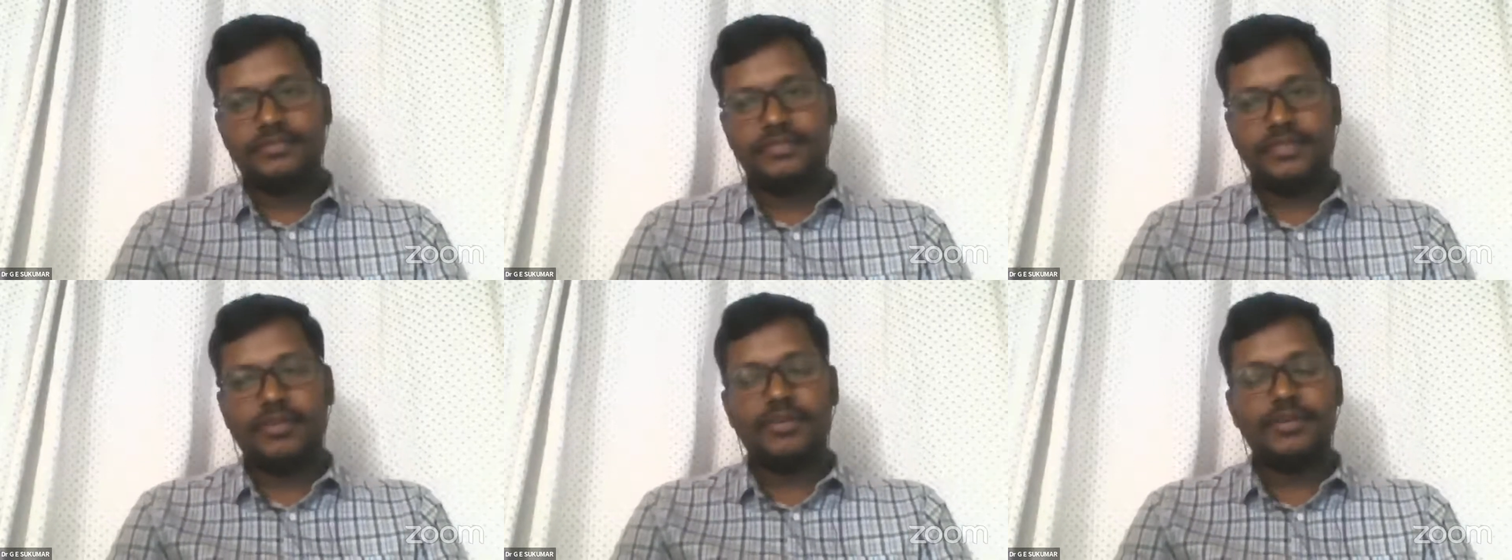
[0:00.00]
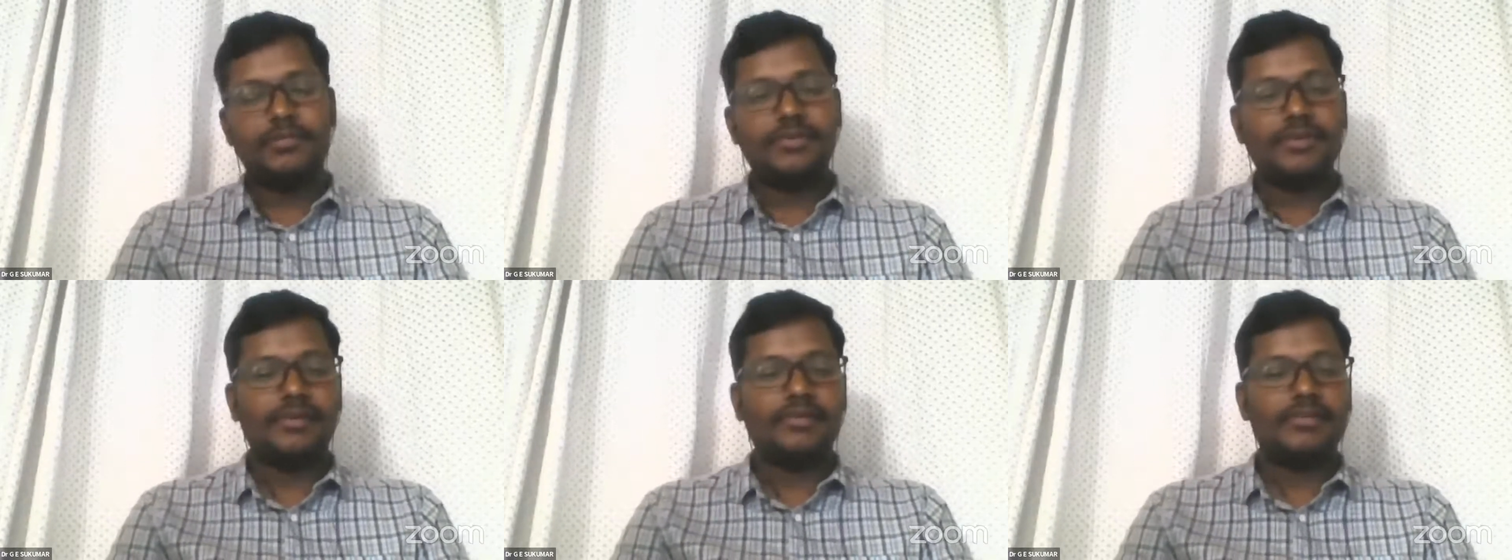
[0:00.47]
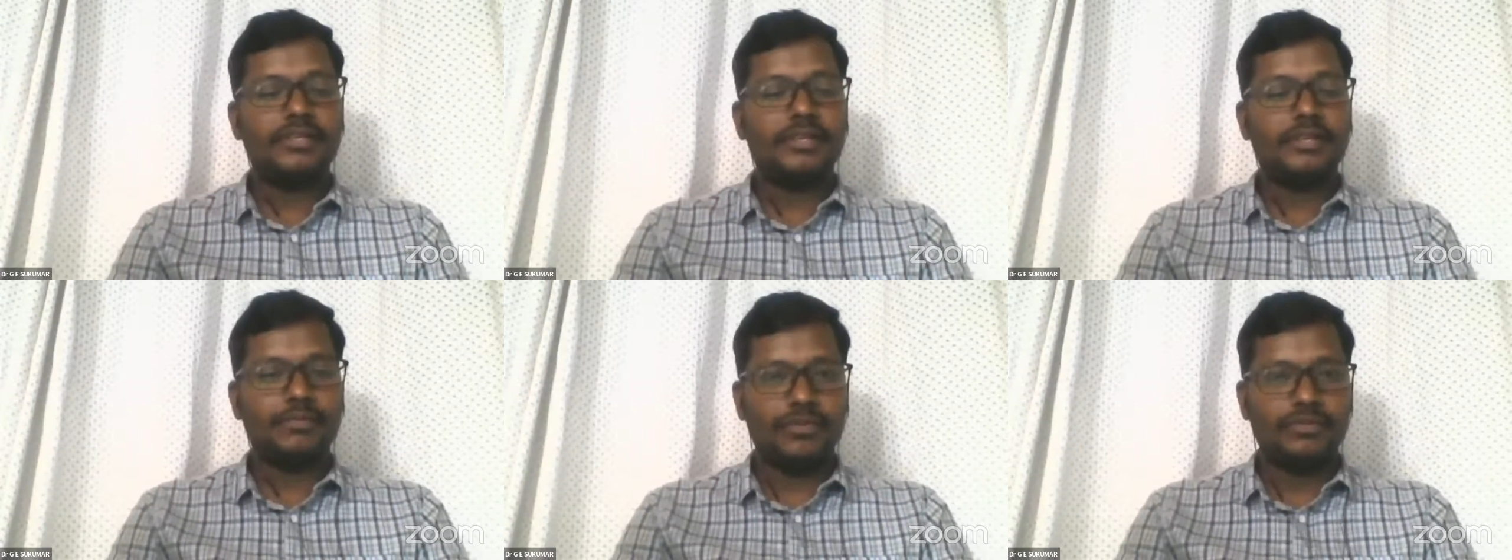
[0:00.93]
They're not able to control
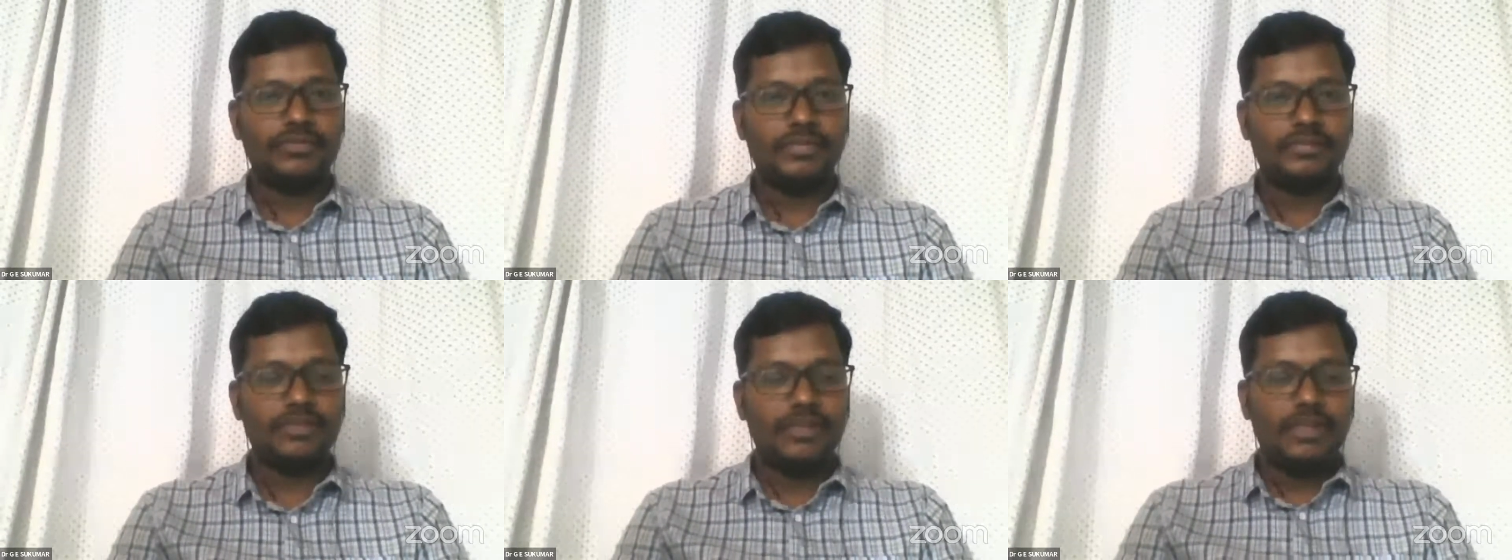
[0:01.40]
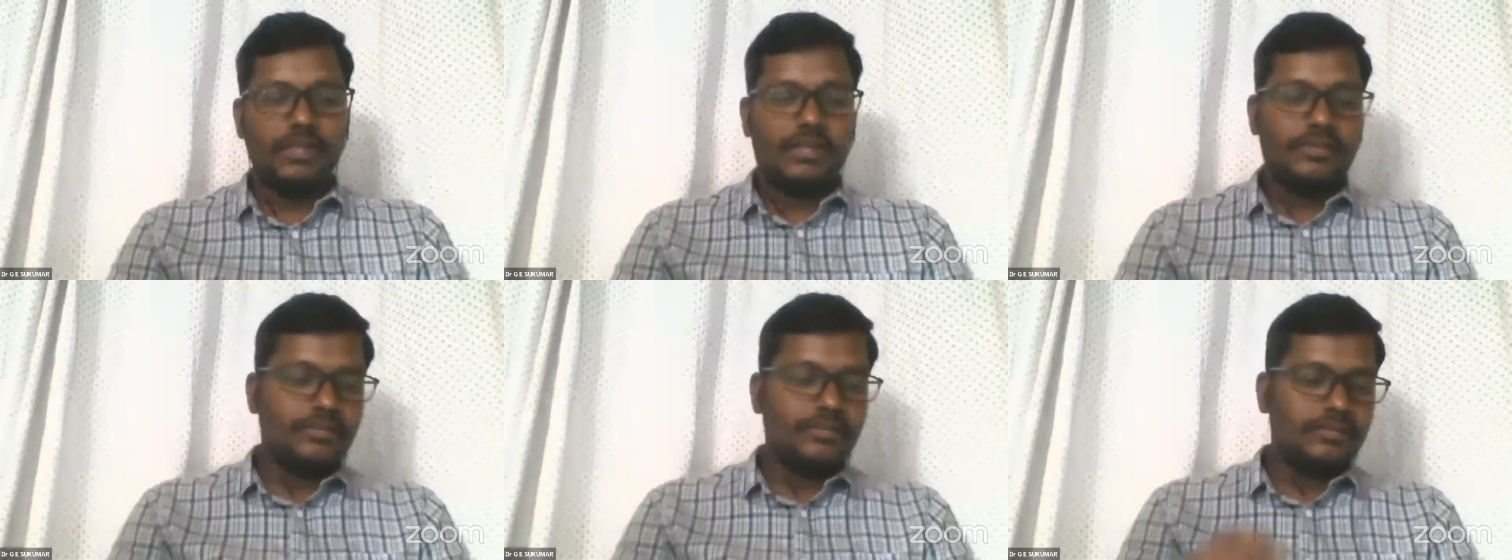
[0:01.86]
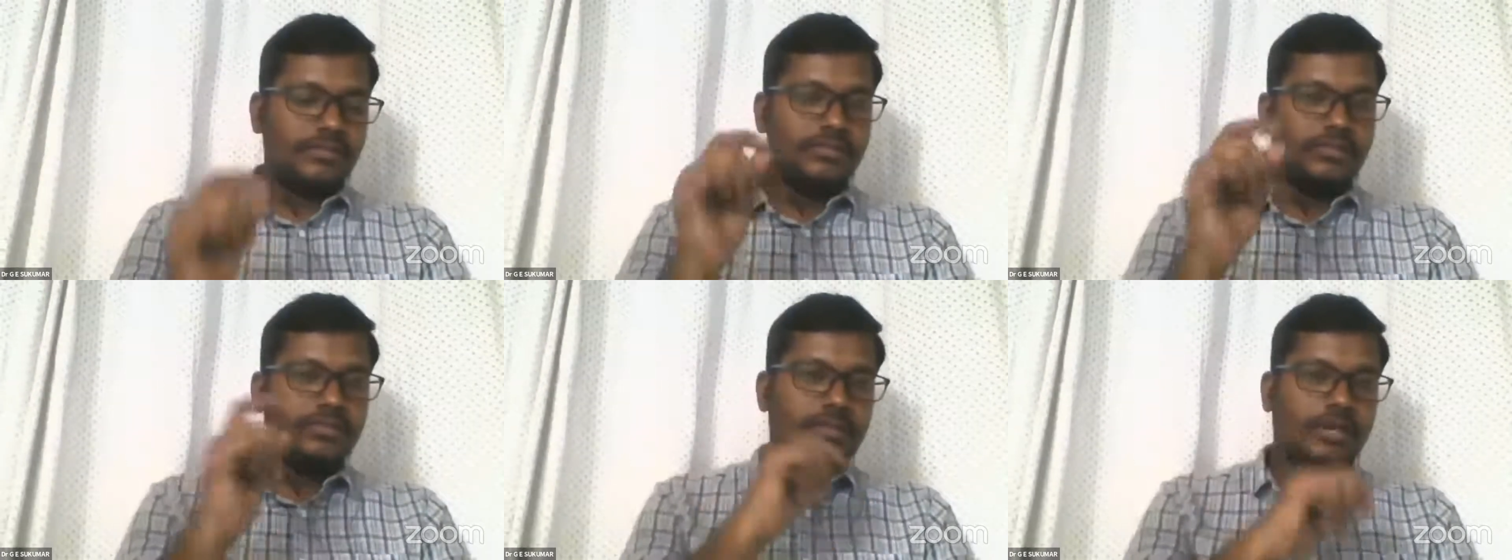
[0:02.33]
their emotions. So
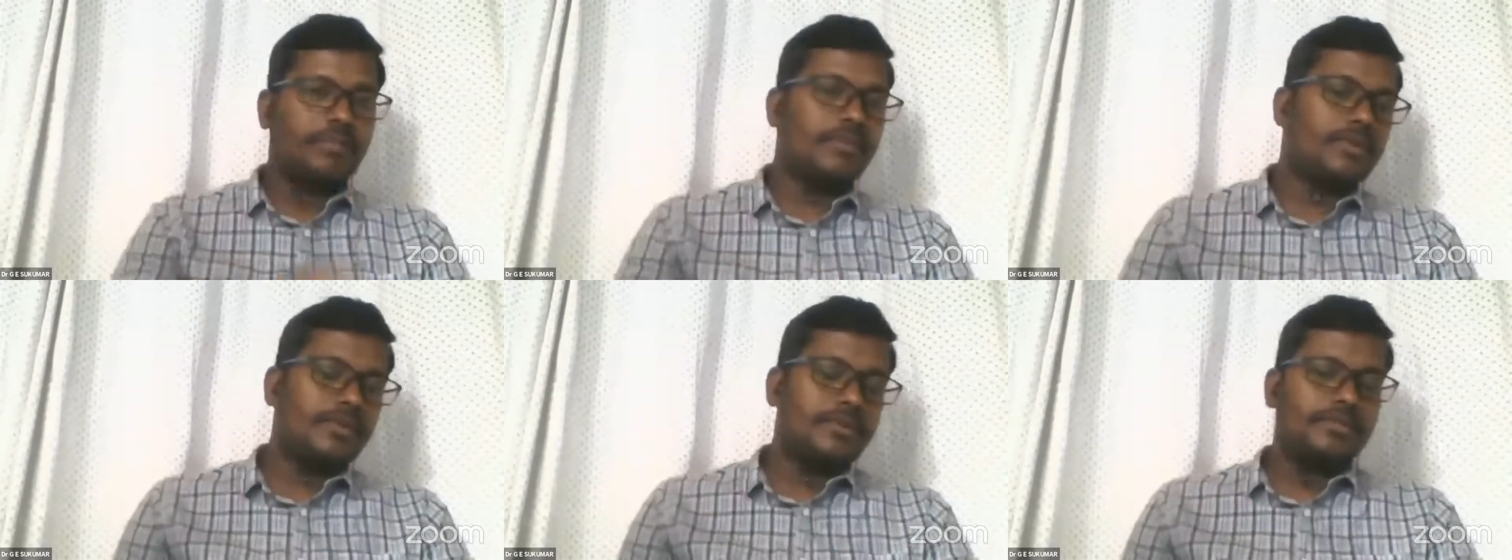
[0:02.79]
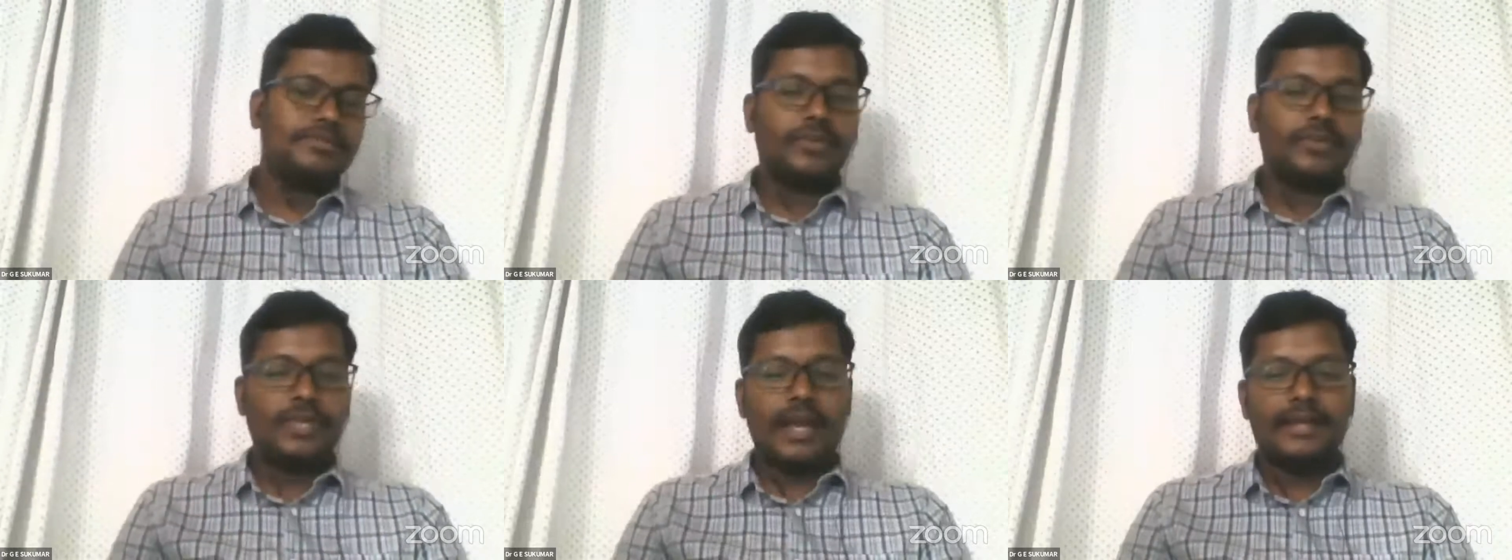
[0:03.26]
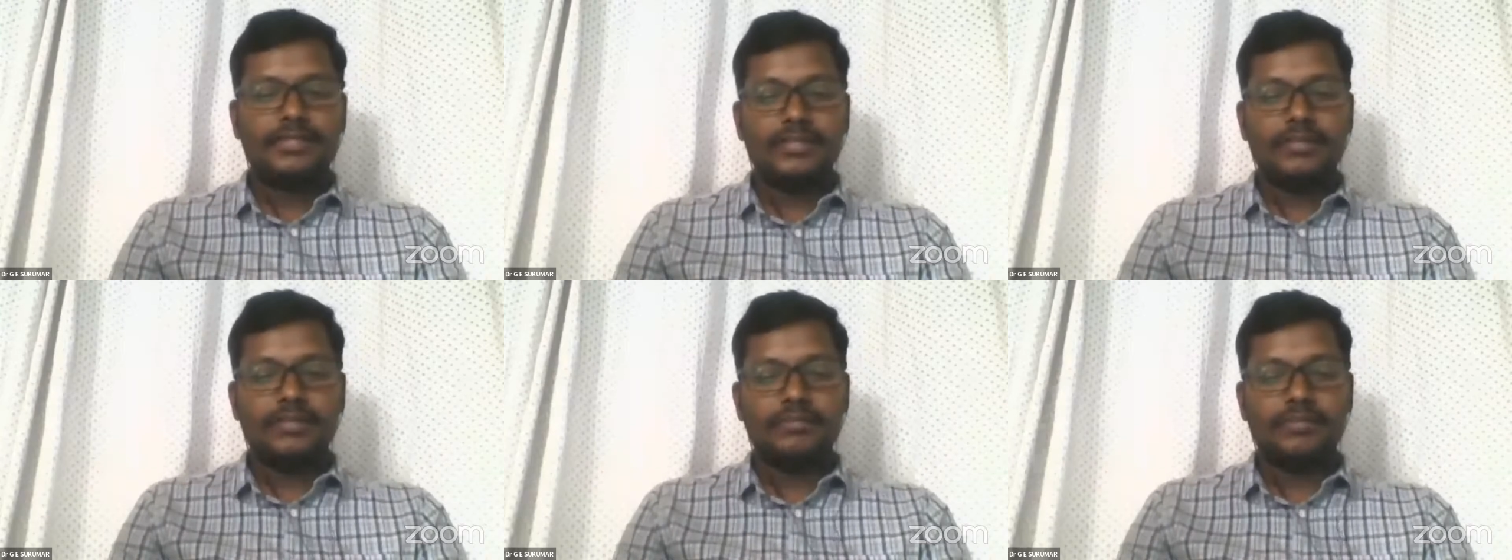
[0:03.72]
this is about
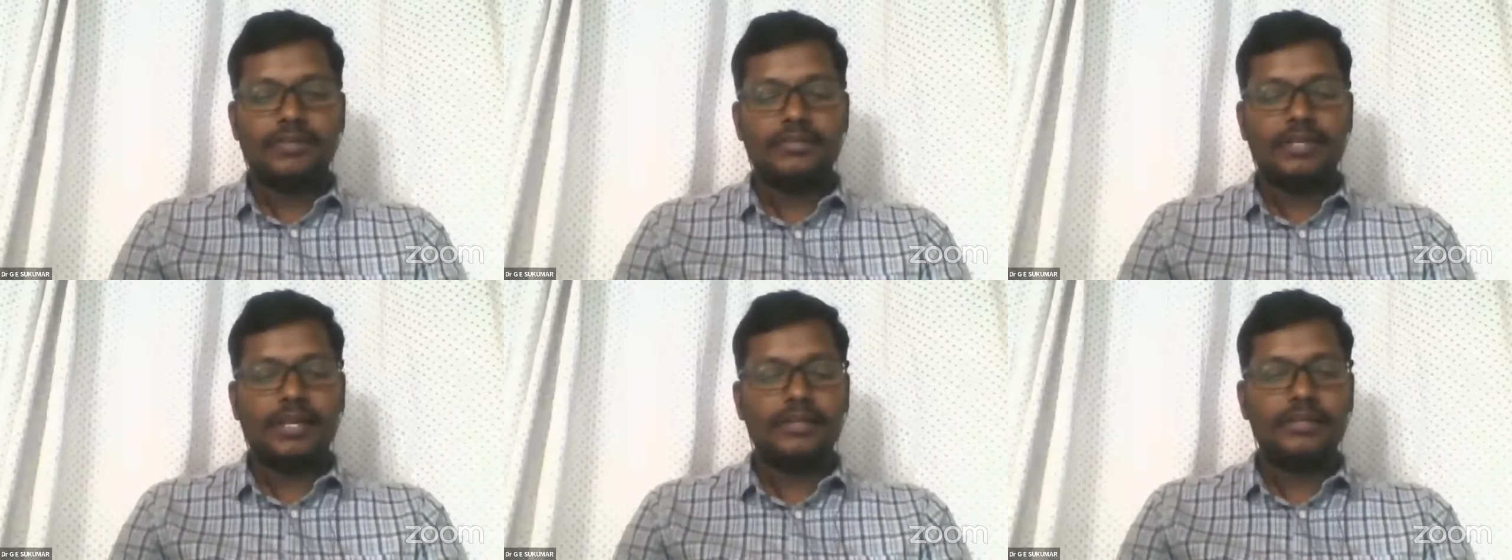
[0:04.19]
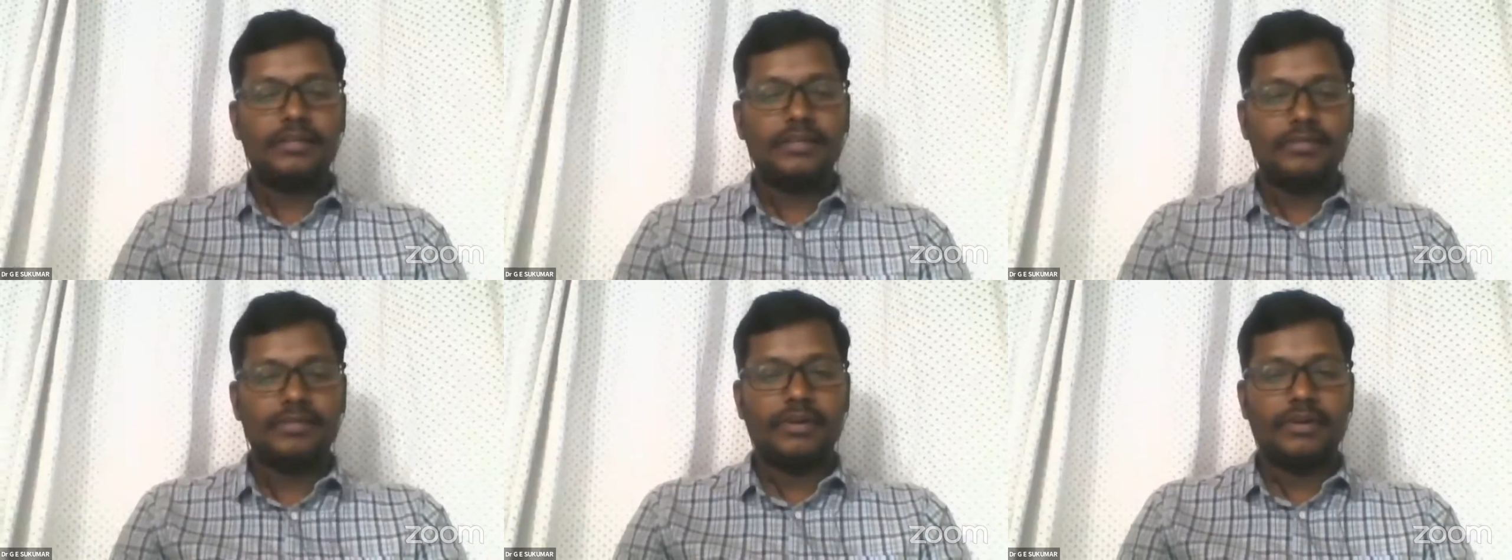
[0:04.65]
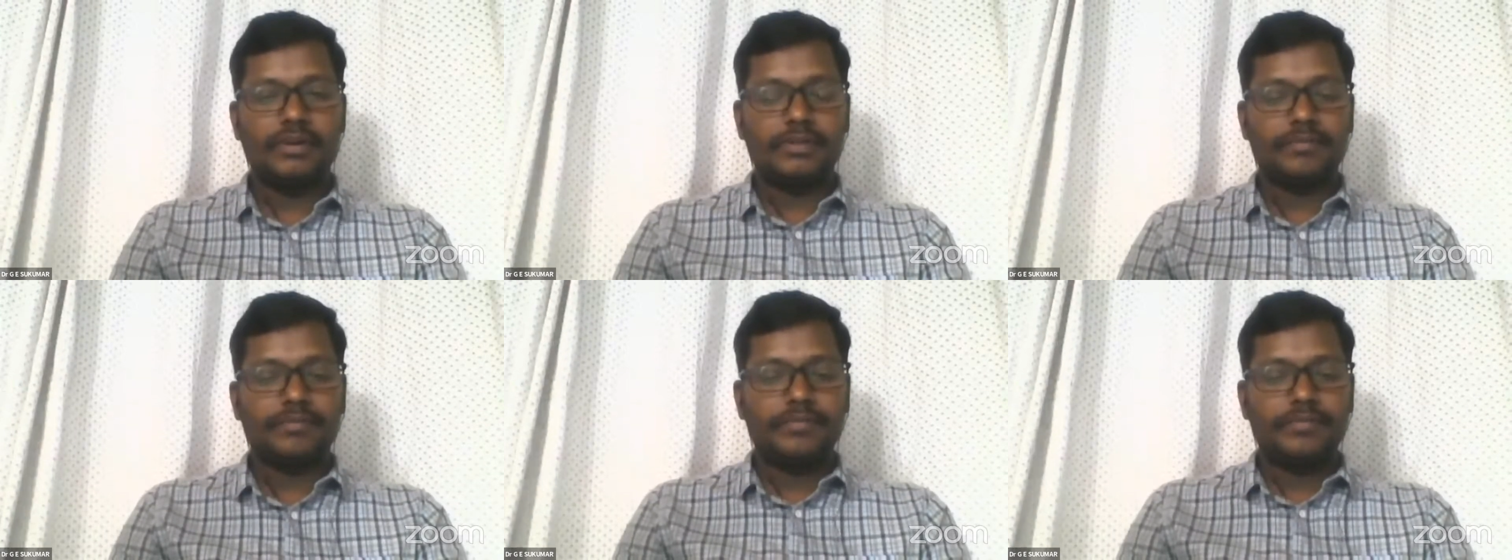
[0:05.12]
Eysenck personality inventory.